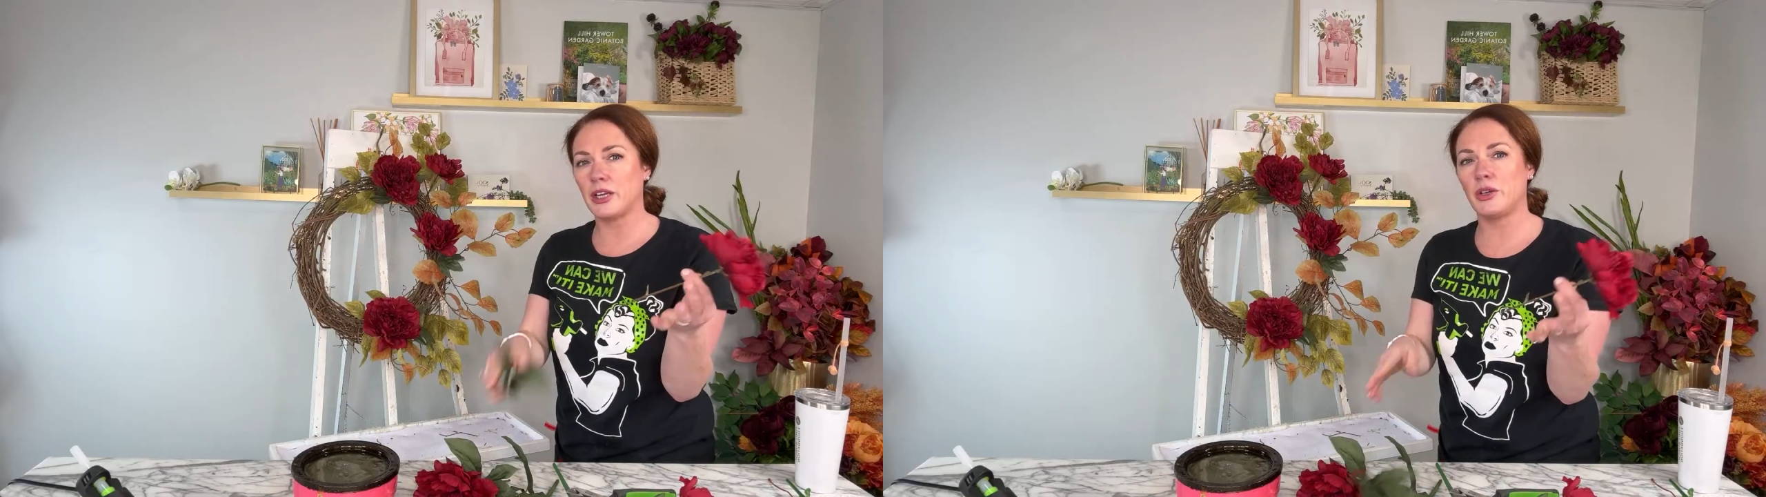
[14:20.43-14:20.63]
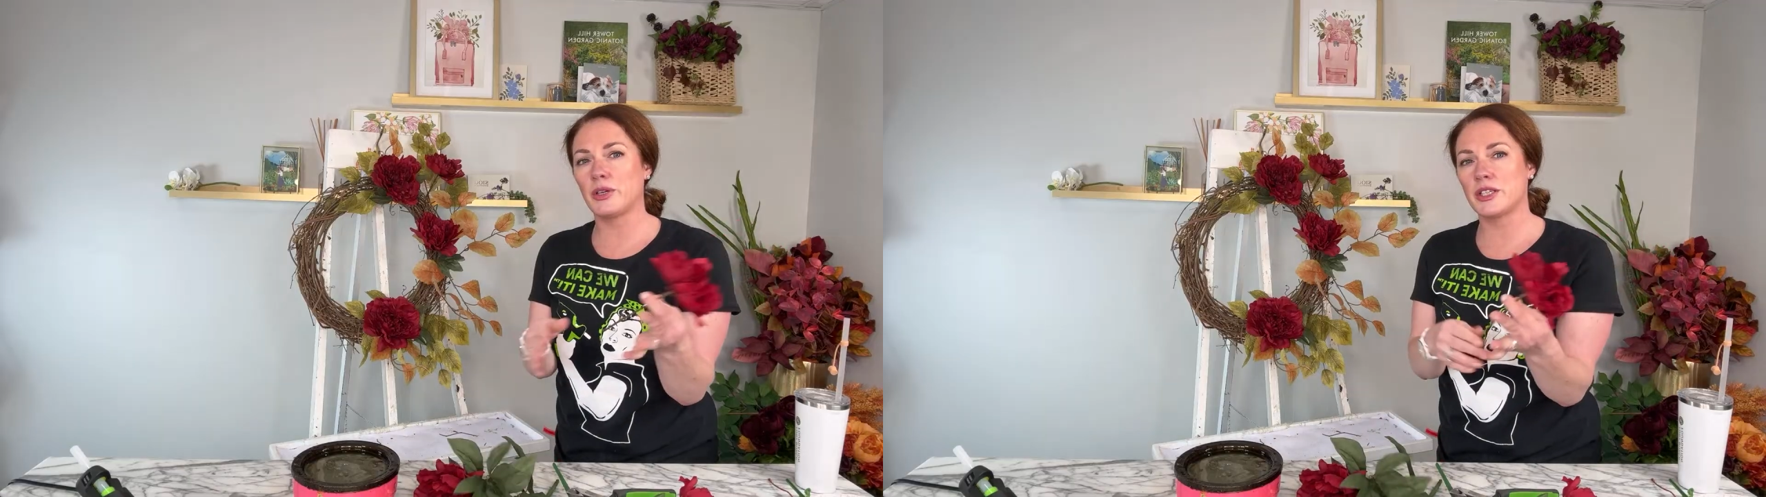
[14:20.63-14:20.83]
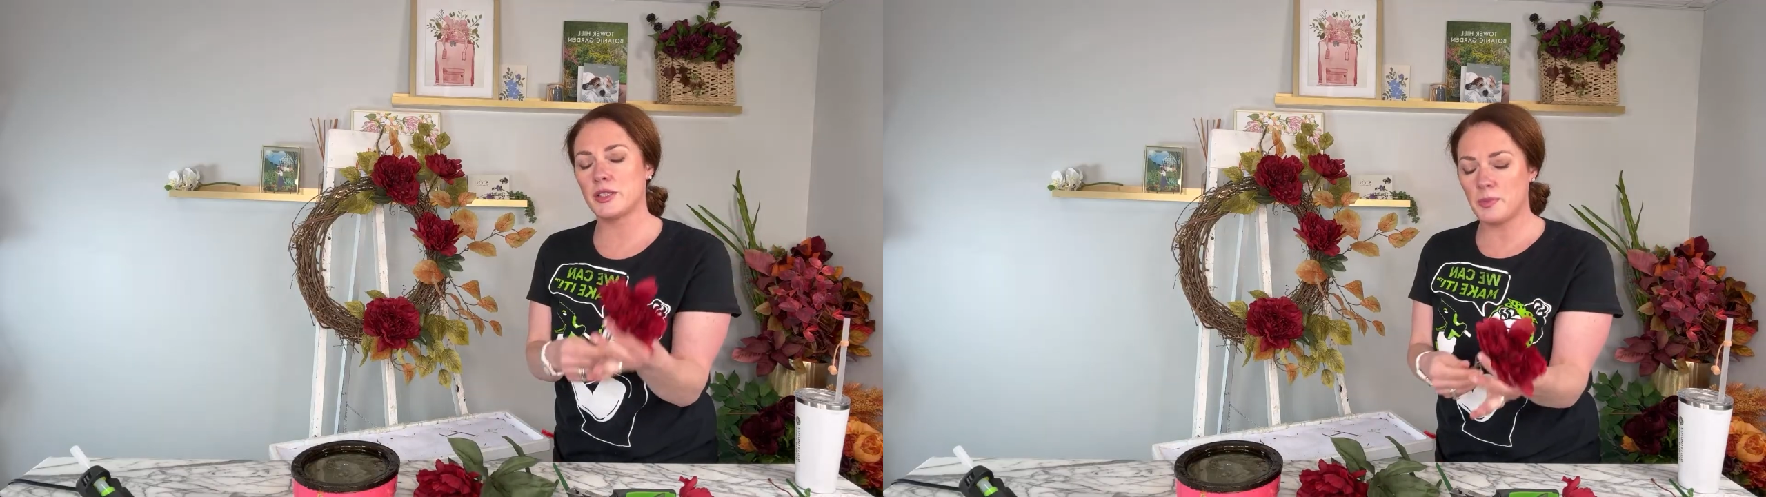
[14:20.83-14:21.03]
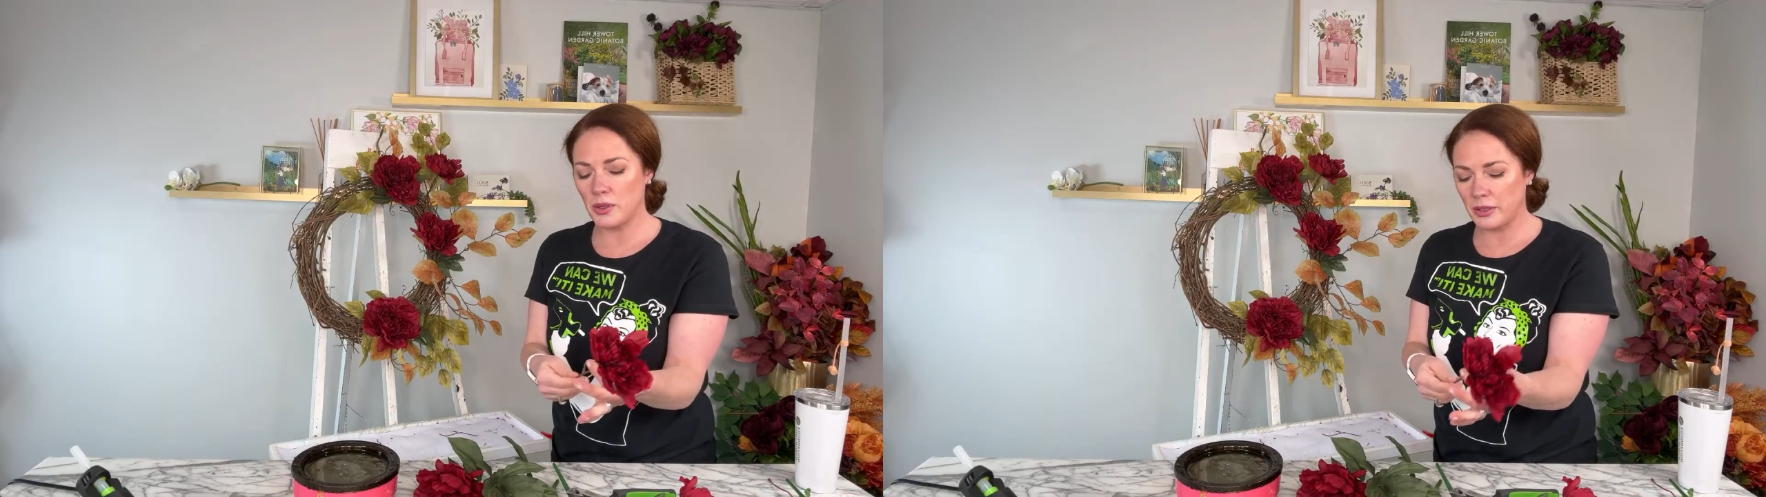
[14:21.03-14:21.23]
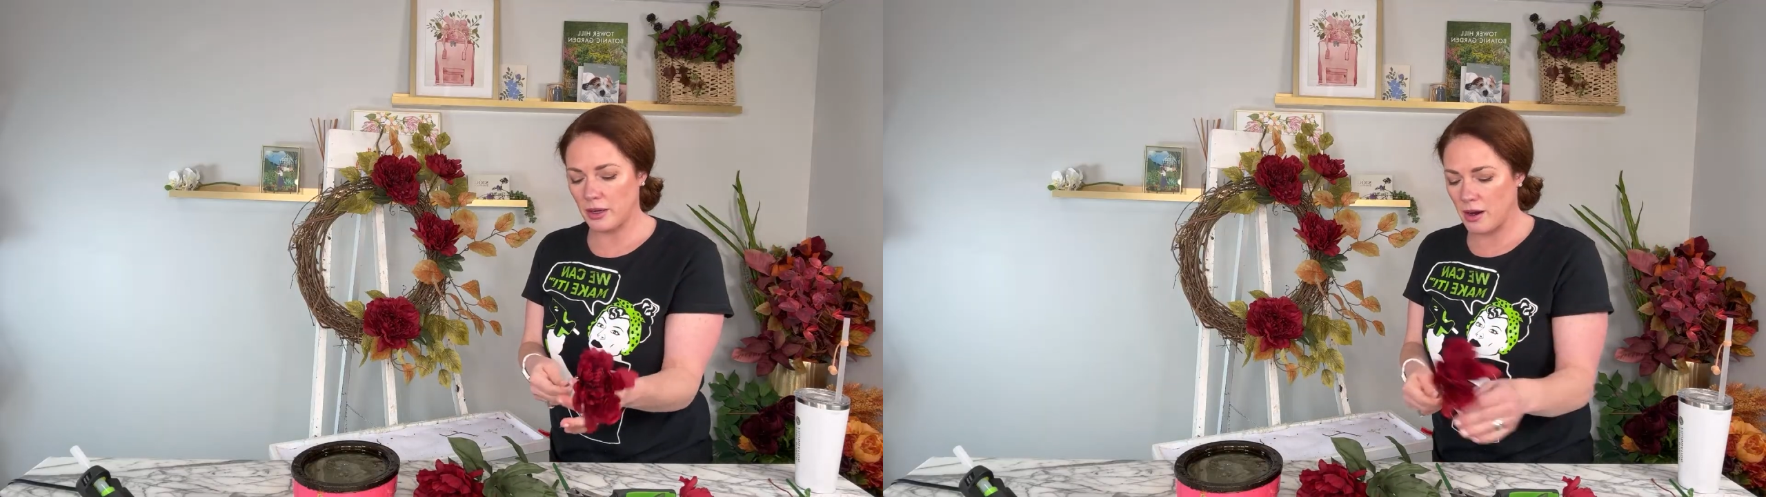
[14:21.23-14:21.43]
you can just
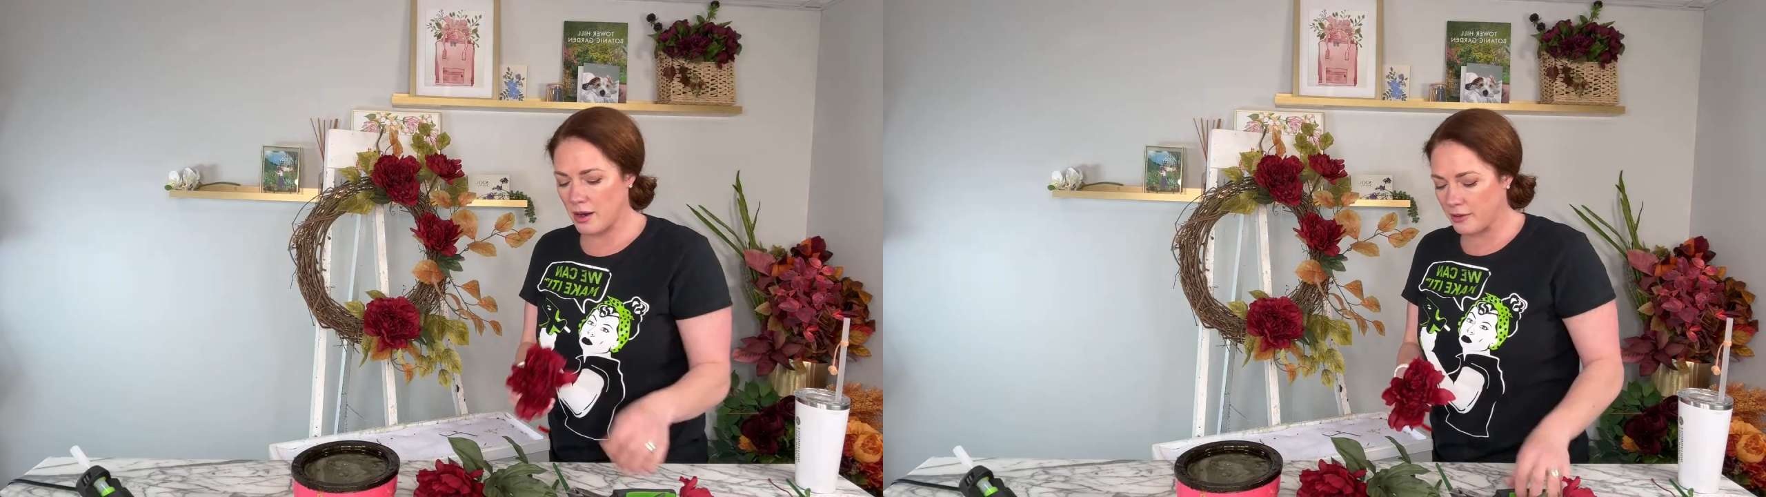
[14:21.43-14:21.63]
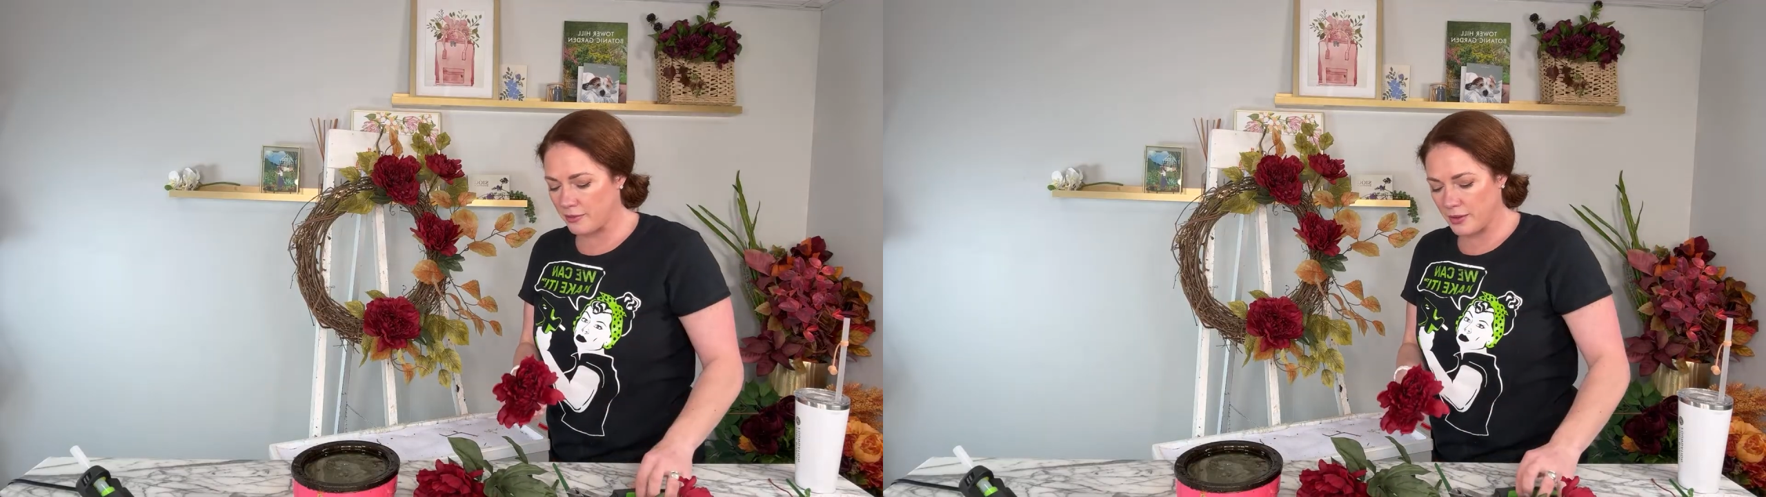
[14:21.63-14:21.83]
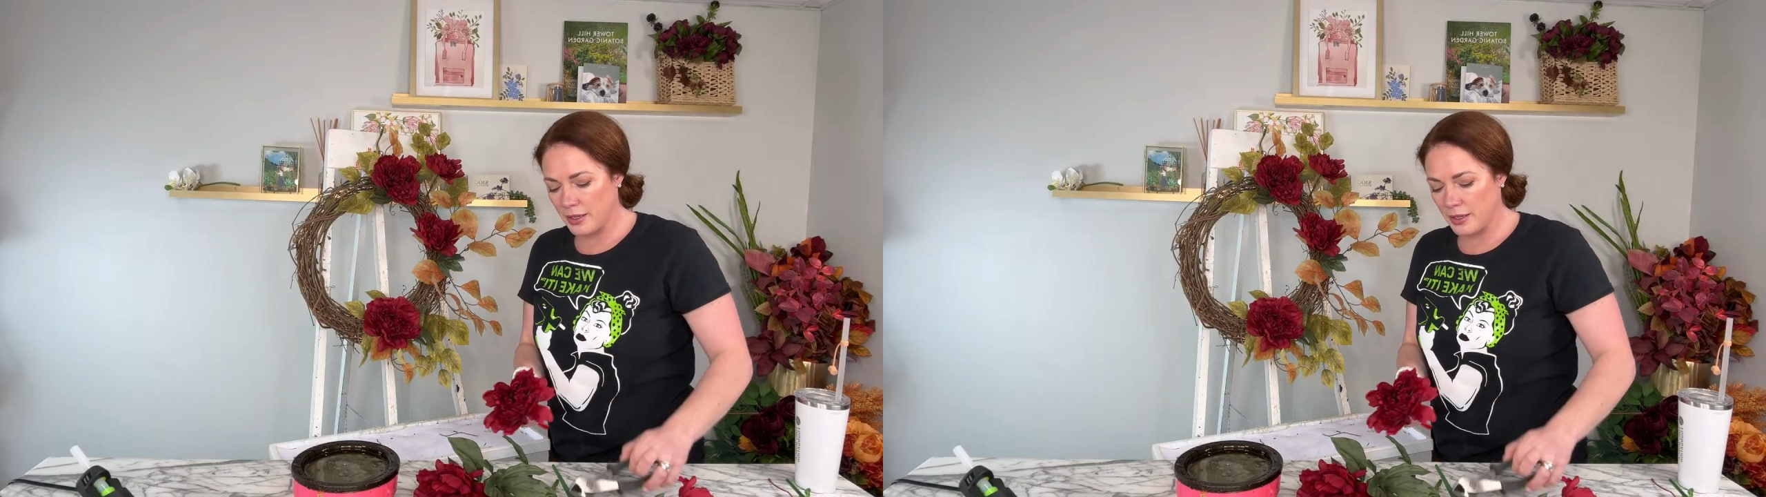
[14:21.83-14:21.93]
pull it off.